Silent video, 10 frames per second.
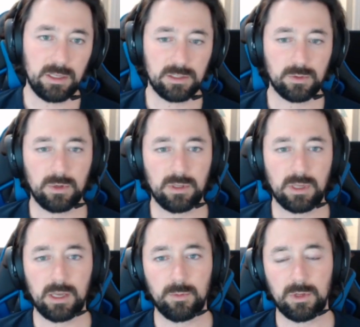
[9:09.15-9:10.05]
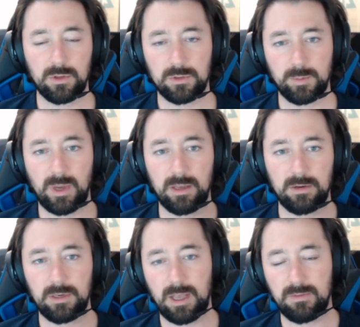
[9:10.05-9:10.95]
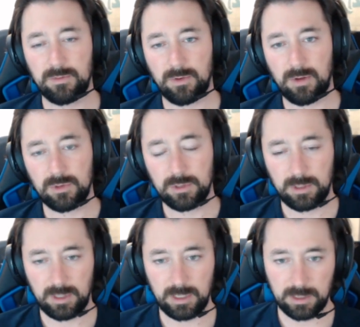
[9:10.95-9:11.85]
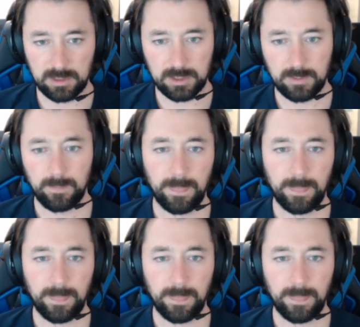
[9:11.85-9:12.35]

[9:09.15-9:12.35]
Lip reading: It's kind of one of those buy it, have it forever things.